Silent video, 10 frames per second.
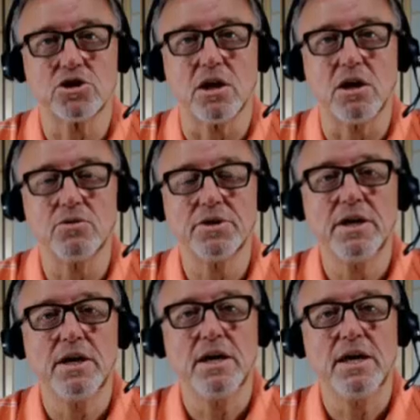loan,
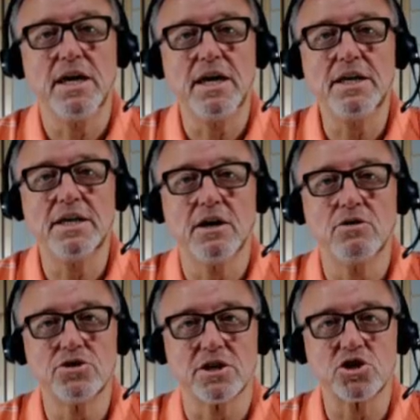he
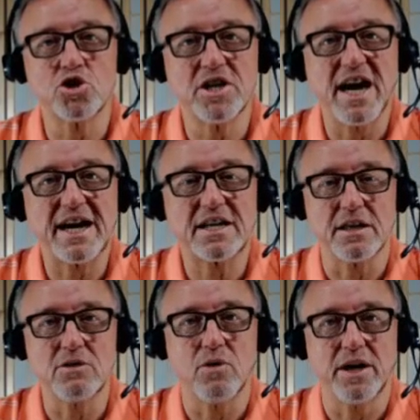knows
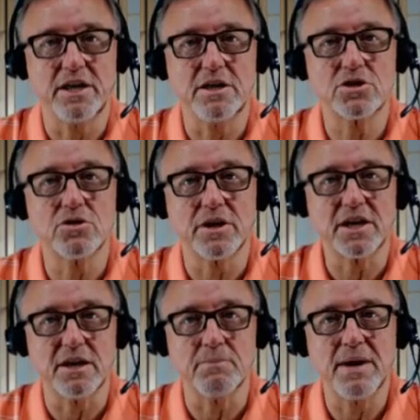exactly what he's going to
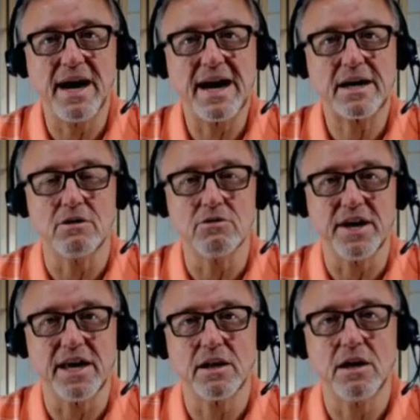get back on
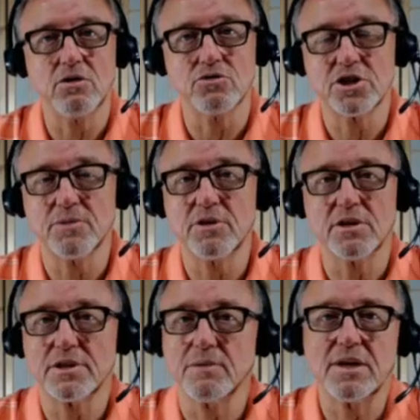that loan.
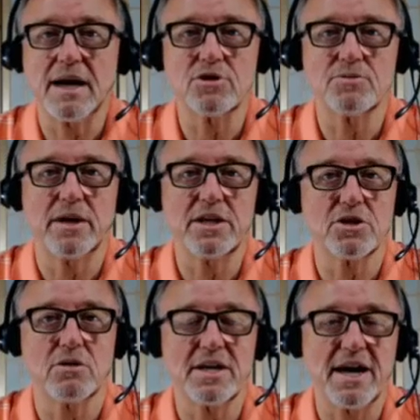Sometimes his money's
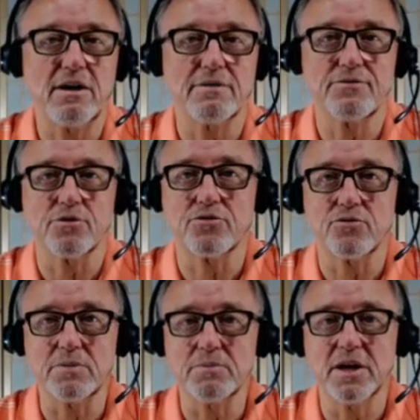only out for
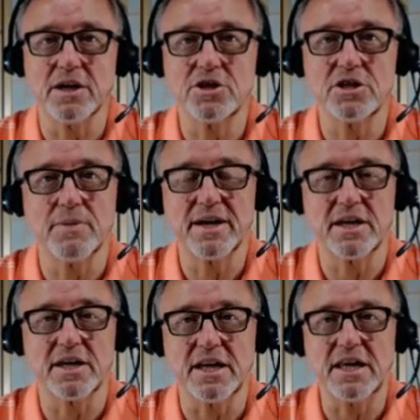3 months. He's
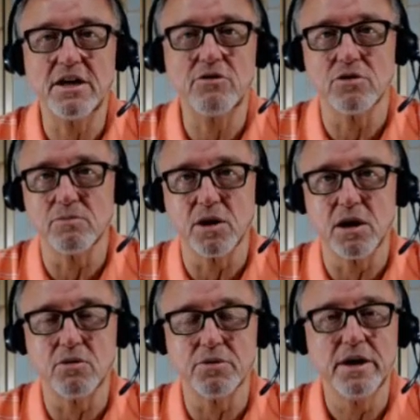making an interim
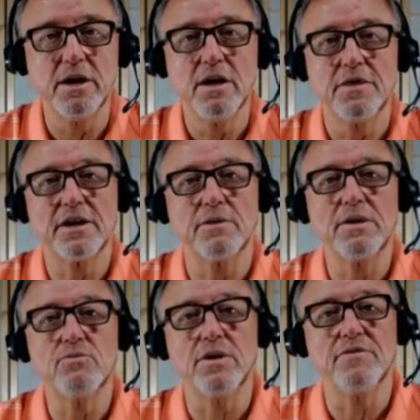loan that'll
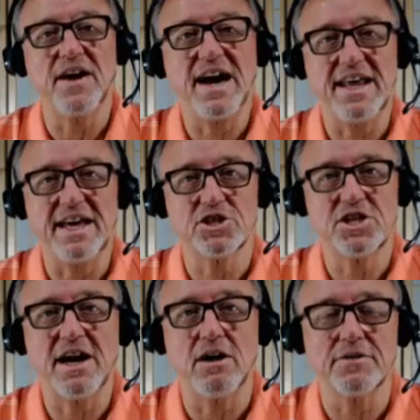be refinanced
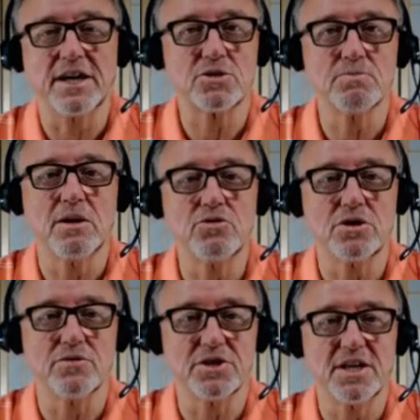out. That's most
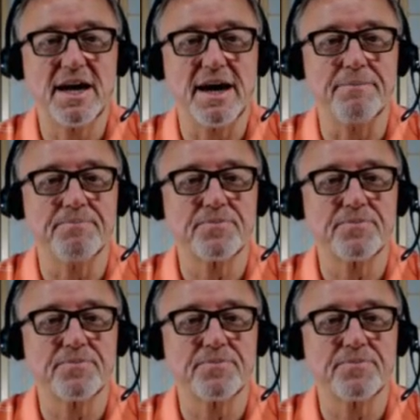of the time.